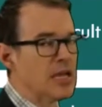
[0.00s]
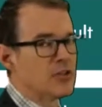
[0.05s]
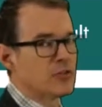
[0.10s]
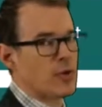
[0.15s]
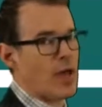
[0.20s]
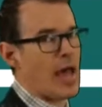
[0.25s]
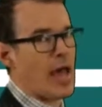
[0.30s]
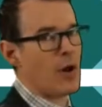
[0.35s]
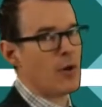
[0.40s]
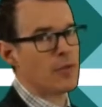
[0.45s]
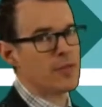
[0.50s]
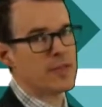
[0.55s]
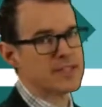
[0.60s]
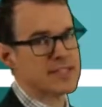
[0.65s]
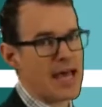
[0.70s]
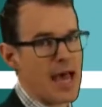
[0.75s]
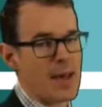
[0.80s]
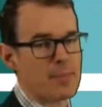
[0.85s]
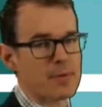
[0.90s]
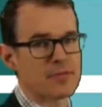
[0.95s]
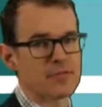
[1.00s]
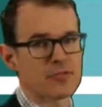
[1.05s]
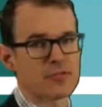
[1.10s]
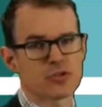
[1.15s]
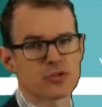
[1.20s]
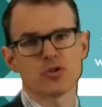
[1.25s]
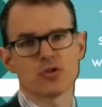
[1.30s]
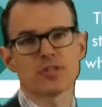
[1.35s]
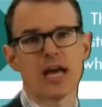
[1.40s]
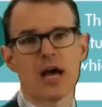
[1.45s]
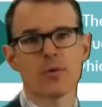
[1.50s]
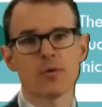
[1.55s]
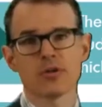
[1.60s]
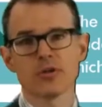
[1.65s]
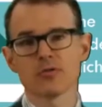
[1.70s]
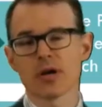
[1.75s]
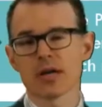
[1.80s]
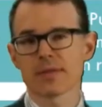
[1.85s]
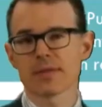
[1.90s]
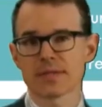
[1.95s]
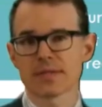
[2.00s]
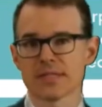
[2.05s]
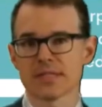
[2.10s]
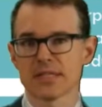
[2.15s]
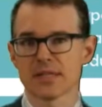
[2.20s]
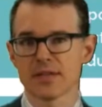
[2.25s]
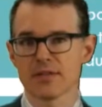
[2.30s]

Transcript: So how will this happen for students? How will you link this into the